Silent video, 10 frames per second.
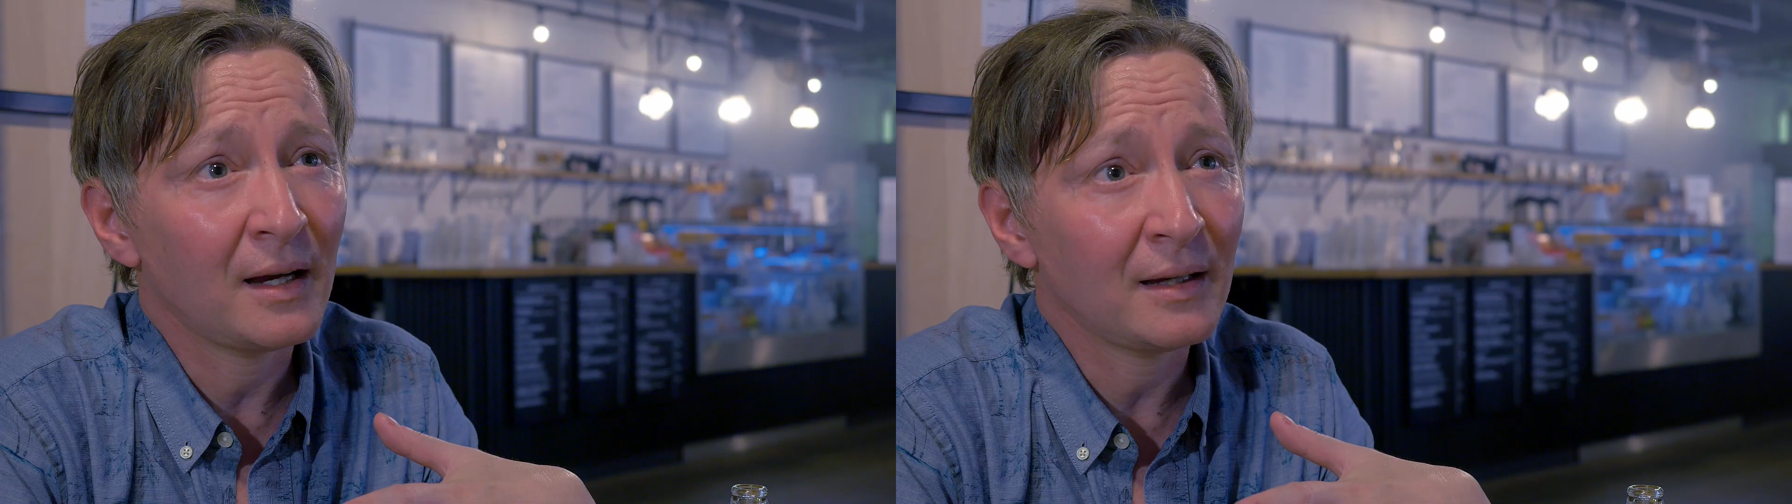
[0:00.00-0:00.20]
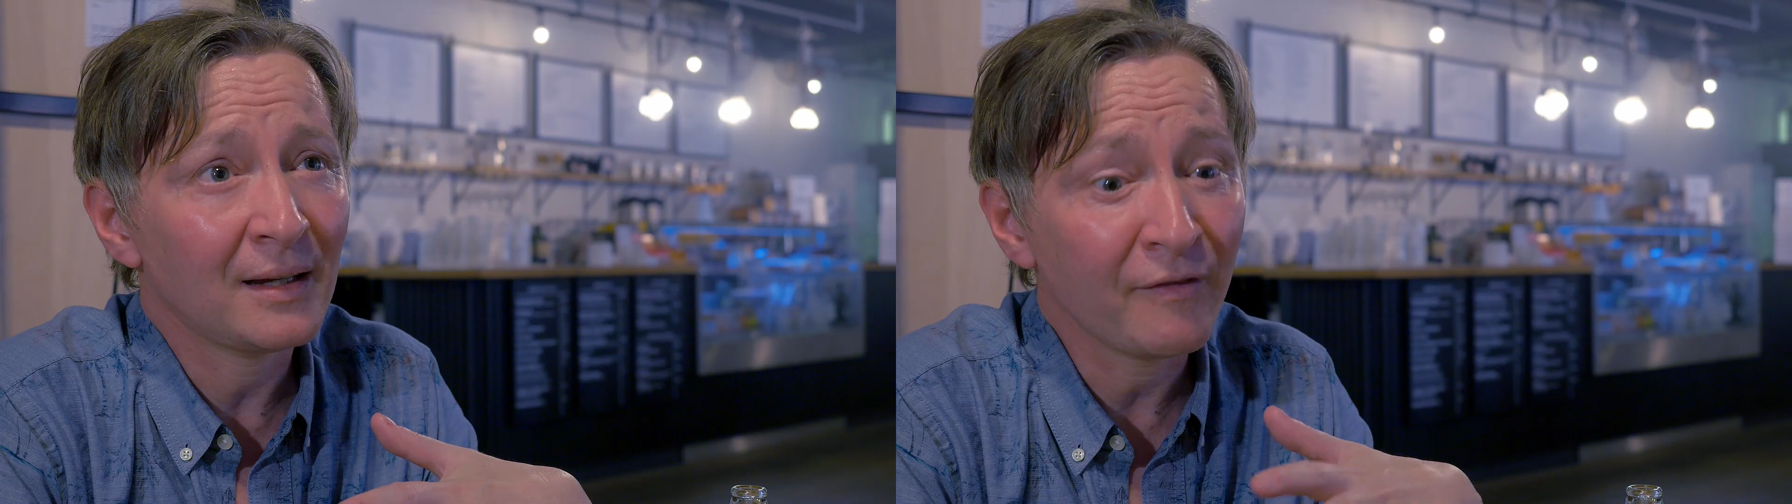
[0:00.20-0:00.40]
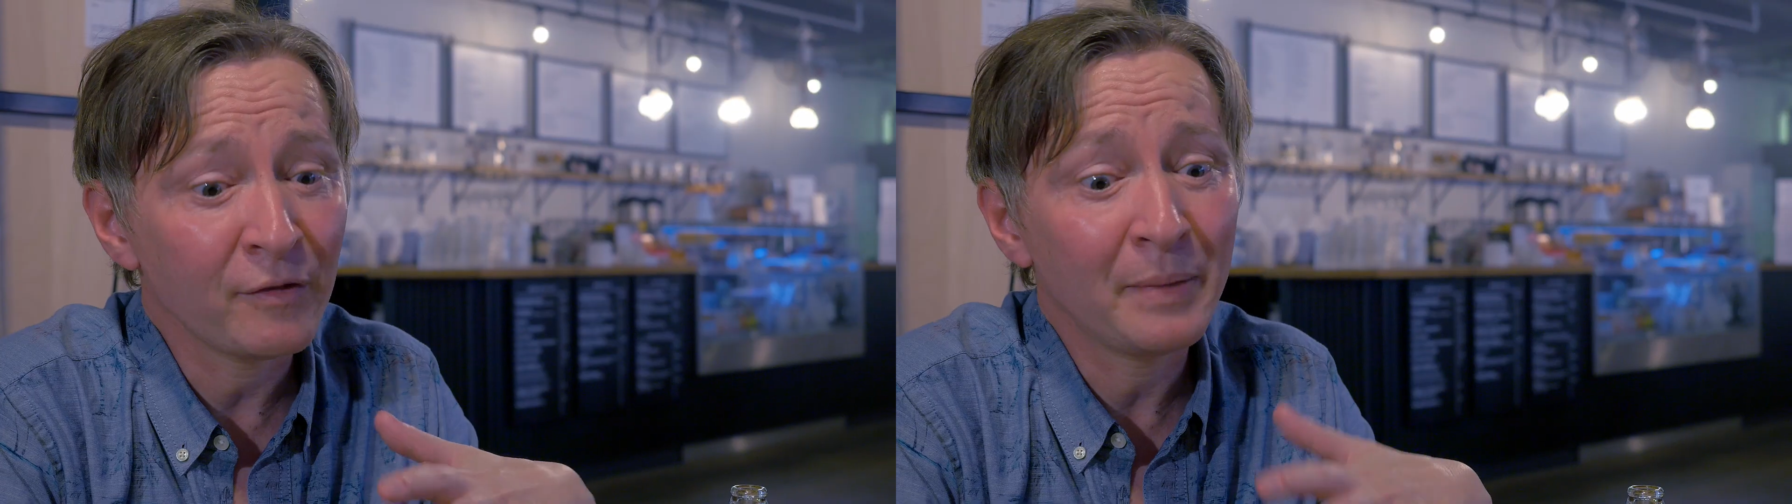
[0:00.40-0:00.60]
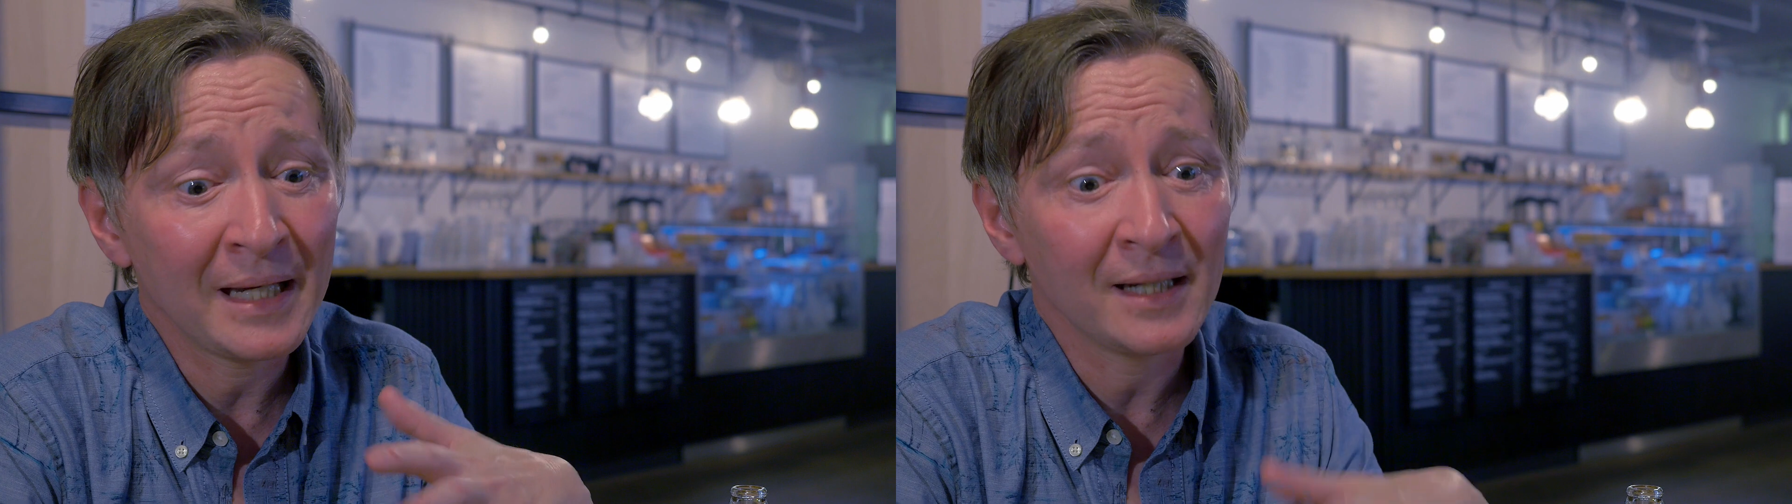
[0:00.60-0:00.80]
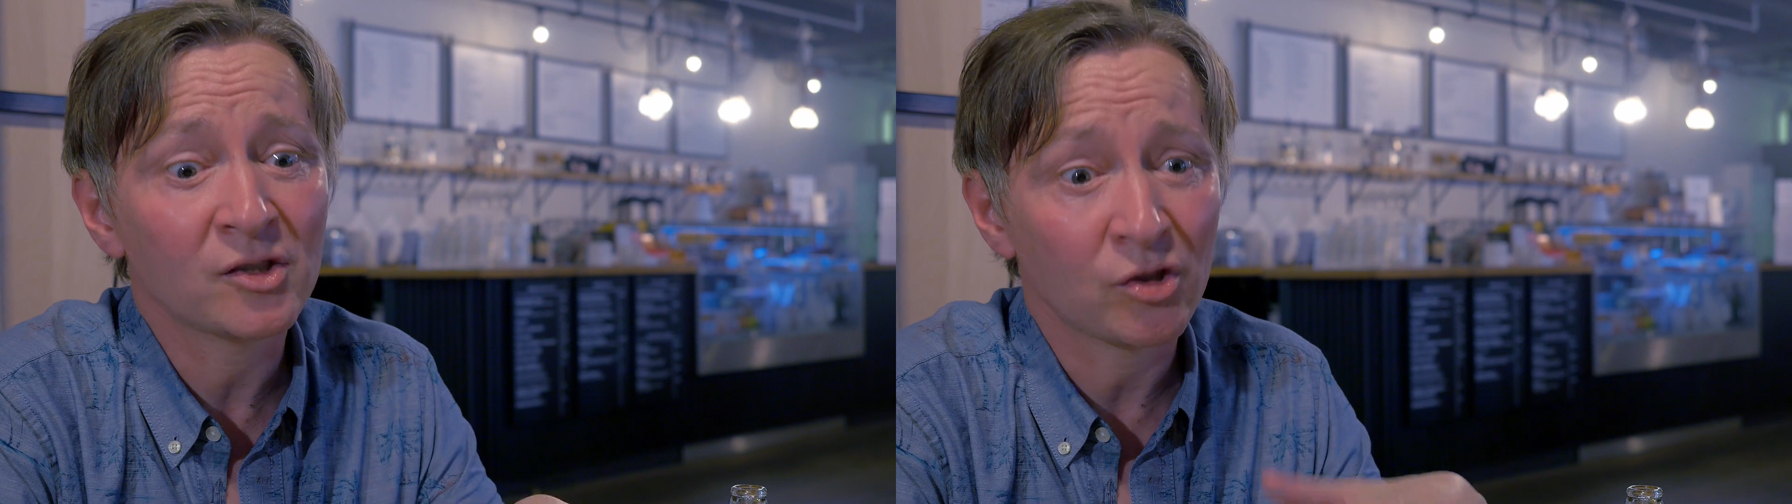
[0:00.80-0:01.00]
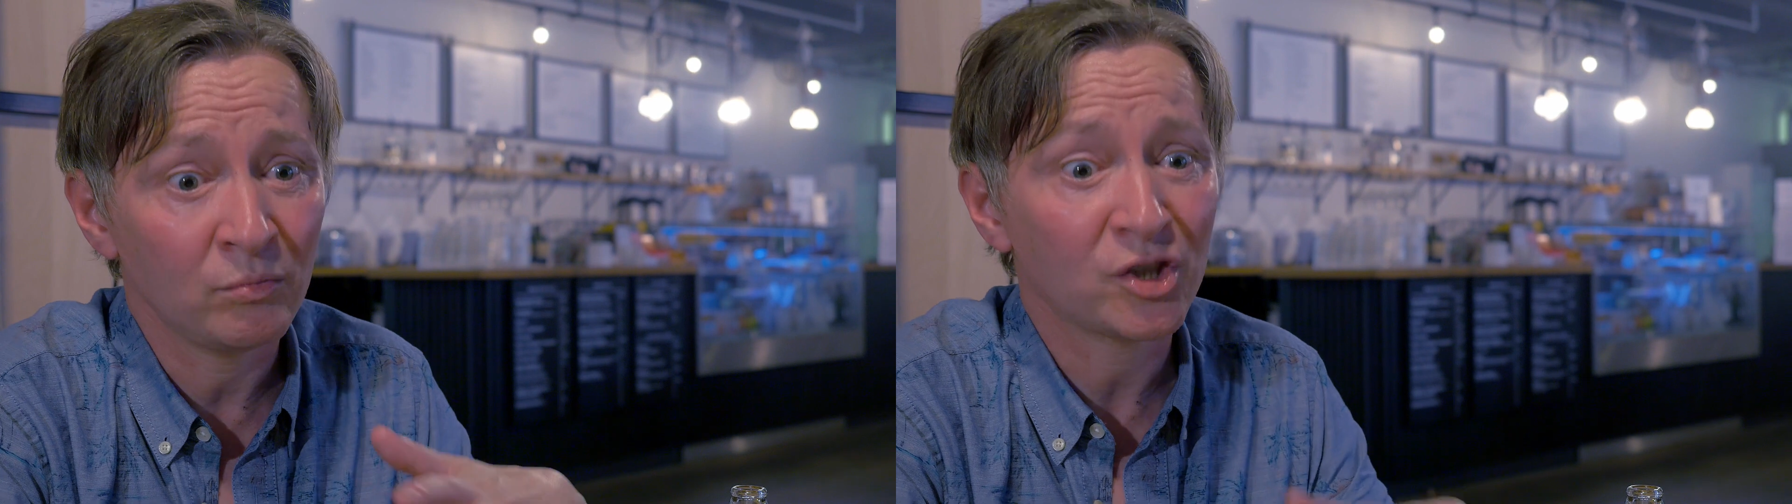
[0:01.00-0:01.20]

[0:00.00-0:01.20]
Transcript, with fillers: yeah. having been in some